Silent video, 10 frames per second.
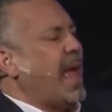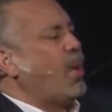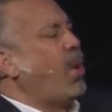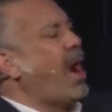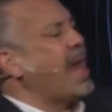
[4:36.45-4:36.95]

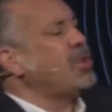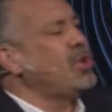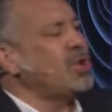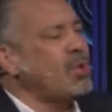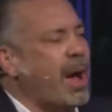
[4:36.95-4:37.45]
and where I
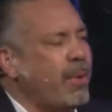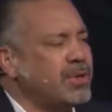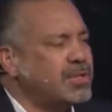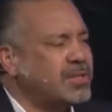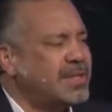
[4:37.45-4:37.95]
knew I
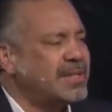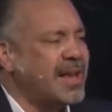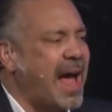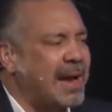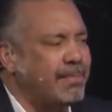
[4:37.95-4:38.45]
was
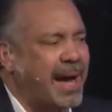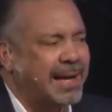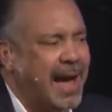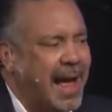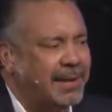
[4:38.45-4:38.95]
designed by
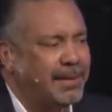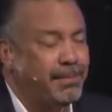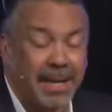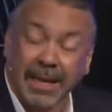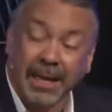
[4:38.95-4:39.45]
God to
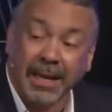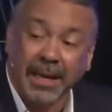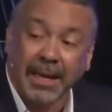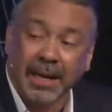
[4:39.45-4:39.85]
be.